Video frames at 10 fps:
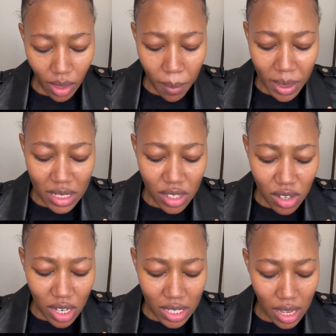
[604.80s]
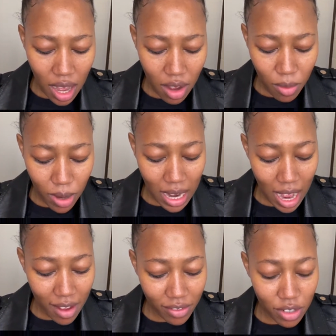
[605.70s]
But it's so crazy how when I
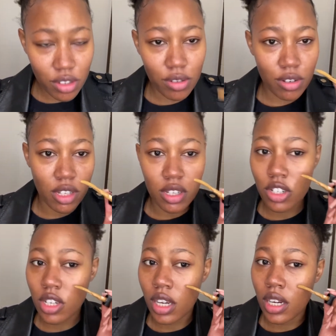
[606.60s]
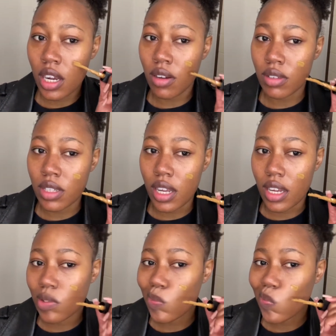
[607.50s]
first saw this shade, I was like,
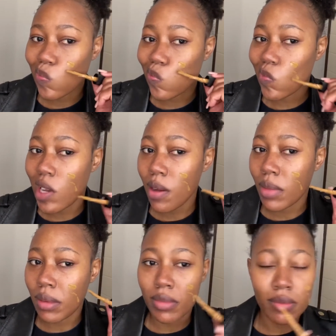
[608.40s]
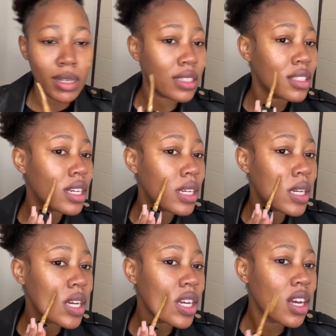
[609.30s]
that might be my shade.
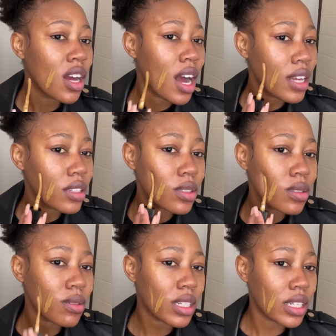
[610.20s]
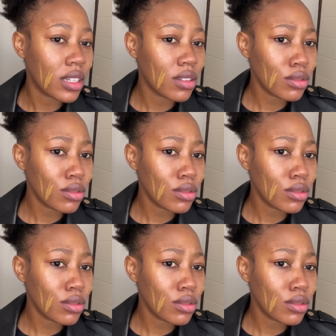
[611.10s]
I swear.